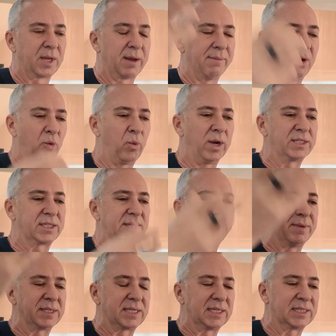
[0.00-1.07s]
about what's the
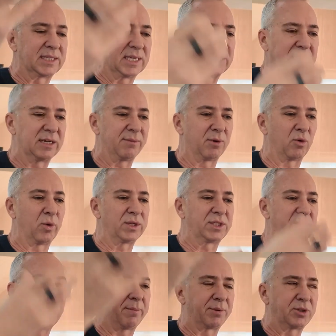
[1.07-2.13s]
missing system or what's
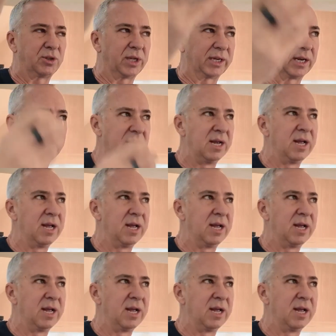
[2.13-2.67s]
the opportunity, like,